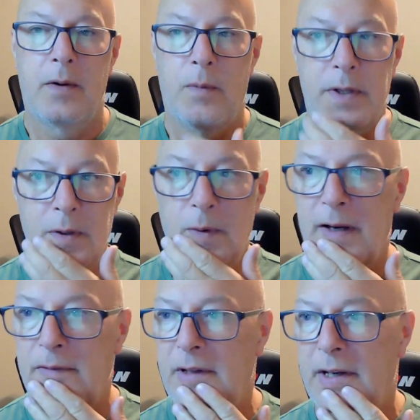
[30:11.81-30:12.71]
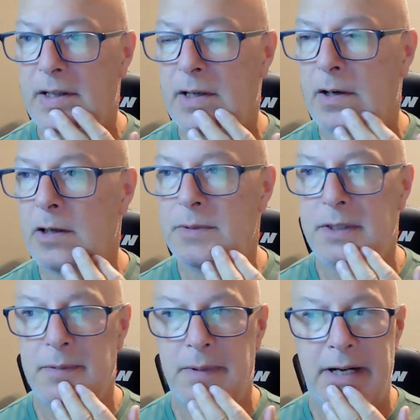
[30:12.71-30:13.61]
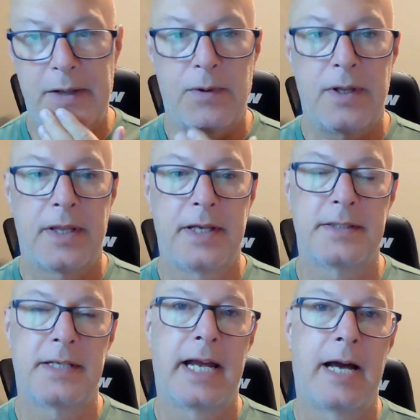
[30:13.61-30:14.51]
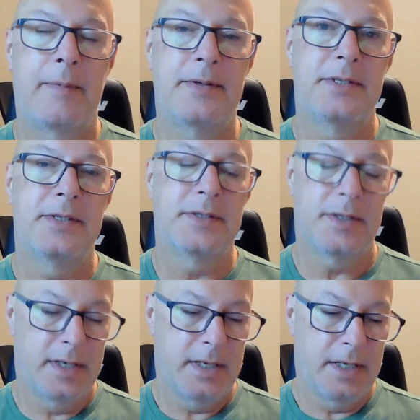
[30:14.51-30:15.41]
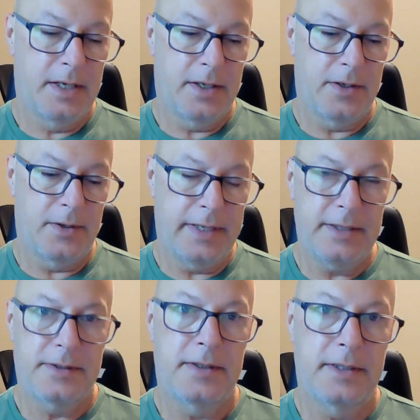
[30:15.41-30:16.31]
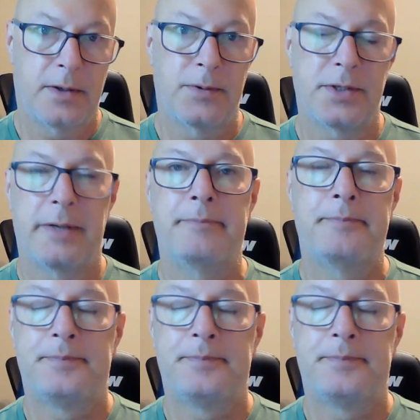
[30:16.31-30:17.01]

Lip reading: When you have a lot of carbs in your body, one of the things that happens is your insulin goes up.